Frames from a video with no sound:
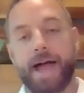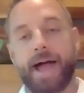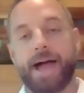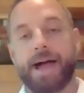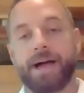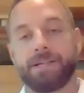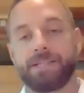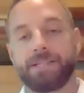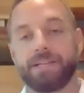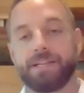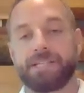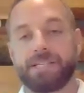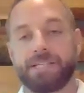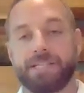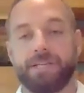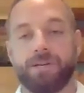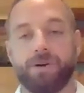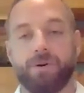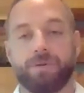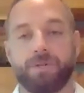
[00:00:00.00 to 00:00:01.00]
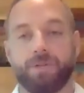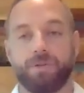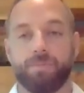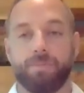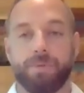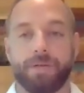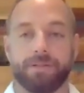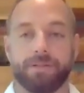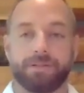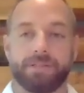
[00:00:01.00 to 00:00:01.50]
As that CO2
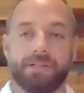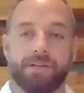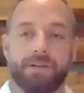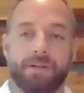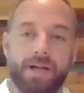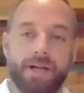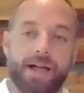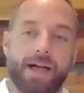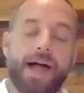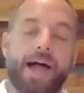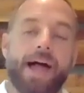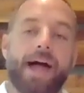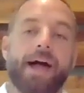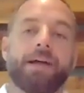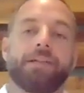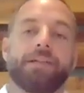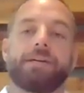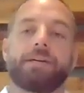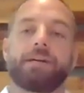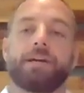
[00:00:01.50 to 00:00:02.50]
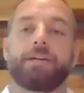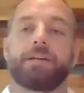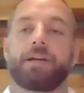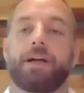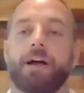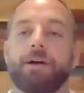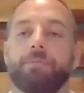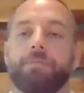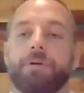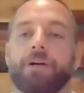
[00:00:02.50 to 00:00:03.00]
builds, as your
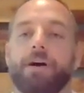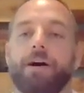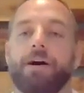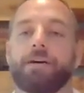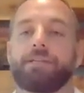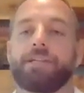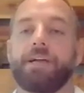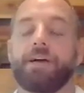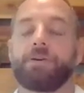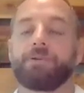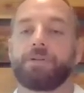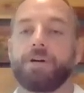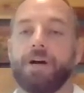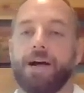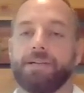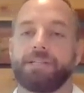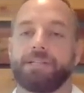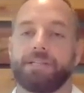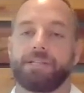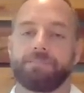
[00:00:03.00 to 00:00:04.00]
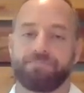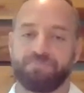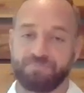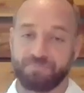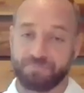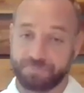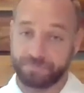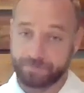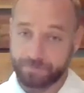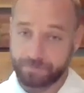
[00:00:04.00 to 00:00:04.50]
carbon dioxide rises,
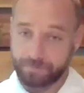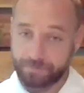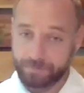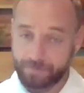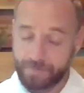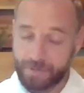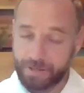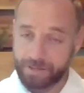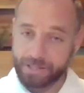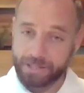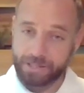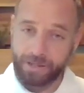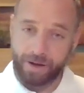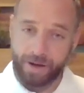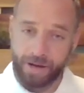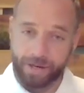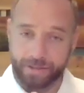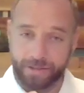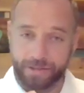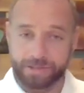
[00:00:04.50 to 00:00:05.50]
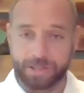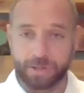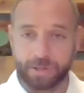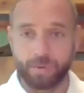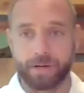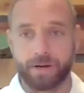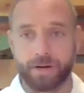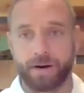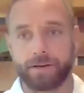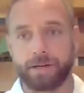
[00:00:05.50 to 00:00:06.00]
there's a lot of things
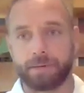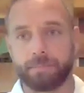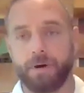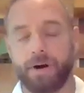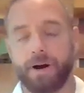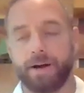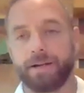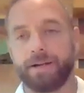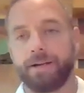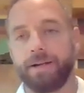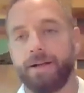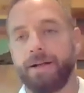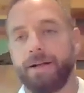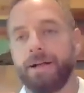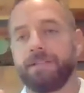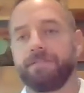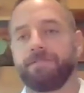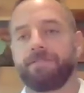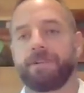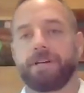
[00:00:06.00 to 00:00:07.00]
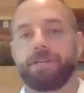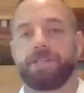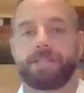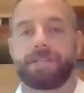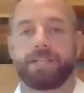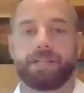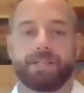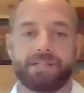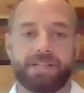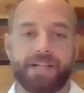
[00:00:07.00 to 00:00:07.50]
going on in your body. First
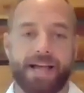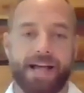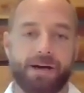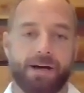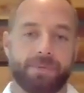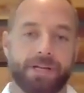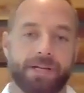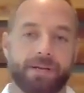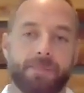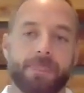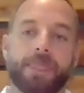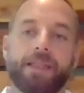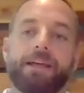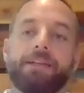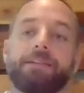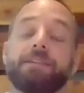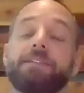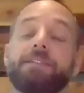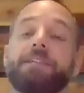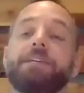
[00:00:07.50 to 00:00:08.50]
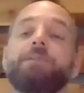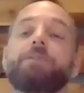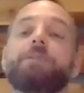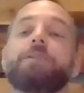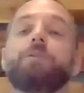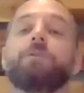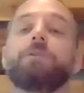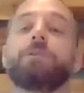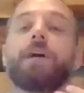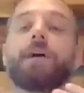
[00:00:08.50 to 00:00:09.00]
thing that's happening is the
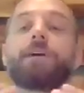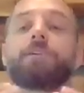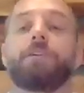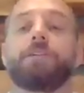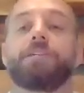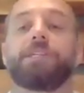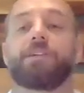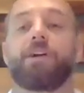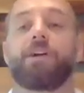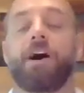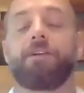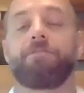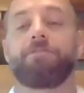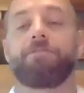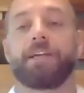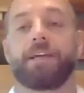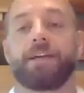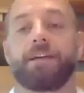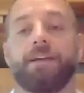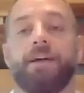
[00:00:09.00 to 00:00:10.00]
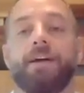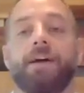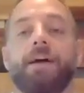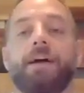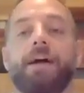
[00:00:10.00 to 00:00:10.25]
CO2 is actually softening